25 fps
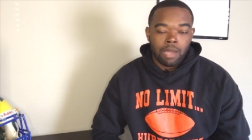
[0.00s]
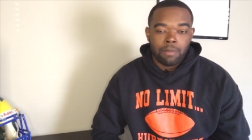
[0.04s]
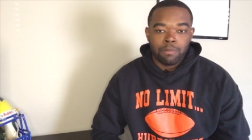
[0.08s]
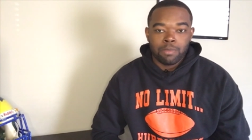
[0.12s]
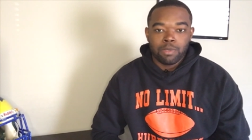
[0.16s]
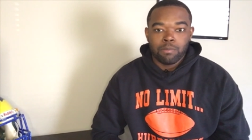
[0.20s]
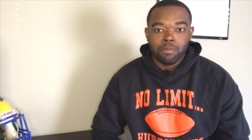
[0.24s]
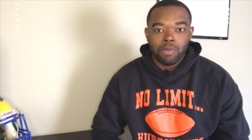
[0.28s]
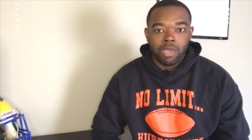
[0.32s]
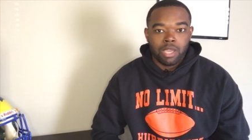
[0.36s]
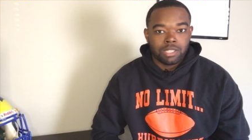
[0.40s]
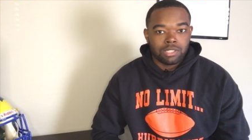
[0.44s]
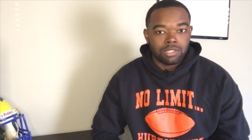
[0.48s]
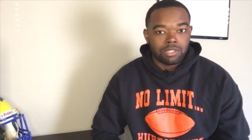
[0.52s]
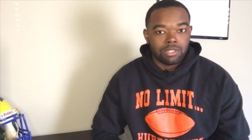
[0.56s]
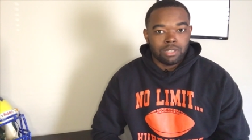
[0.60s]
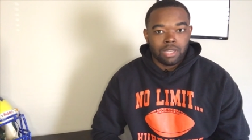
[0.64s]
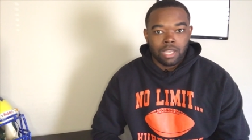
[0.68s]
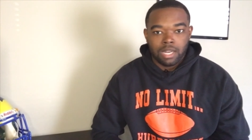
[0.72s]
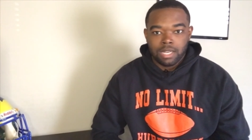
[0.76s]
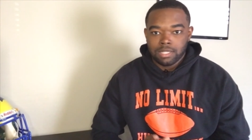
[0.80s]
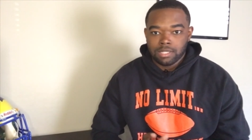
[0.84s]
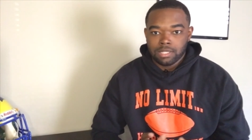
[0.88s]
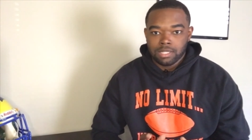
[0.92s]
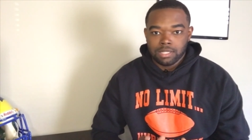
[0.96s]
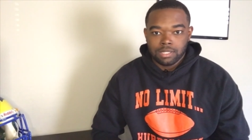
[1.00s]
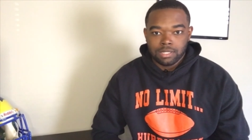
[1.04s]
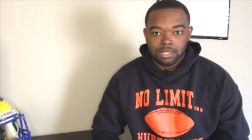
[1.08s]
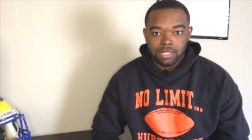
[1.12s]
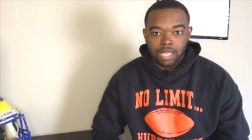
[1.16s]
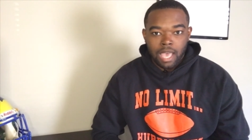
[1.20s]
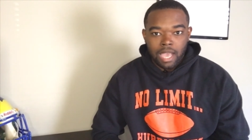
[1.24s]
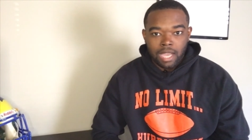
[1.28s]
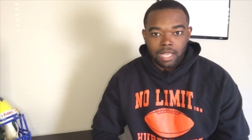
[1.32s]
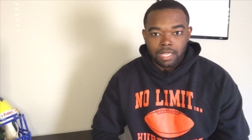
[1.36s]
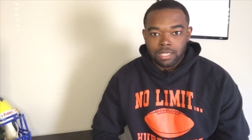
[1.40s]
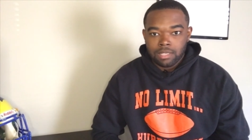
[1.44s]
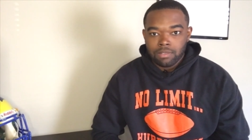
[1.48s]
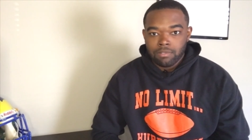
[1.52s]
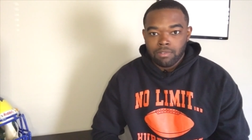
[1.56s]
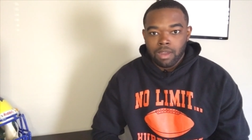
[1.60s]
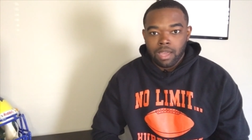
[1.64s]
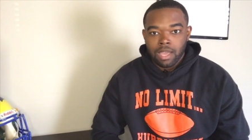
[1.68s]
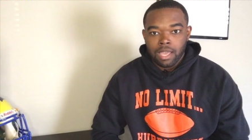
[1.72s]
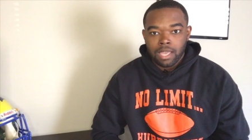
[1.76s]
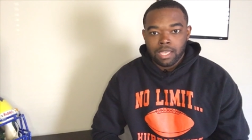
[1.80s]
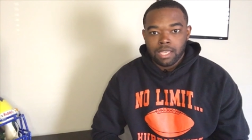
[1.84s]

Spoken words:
You make sure that it's exactly right.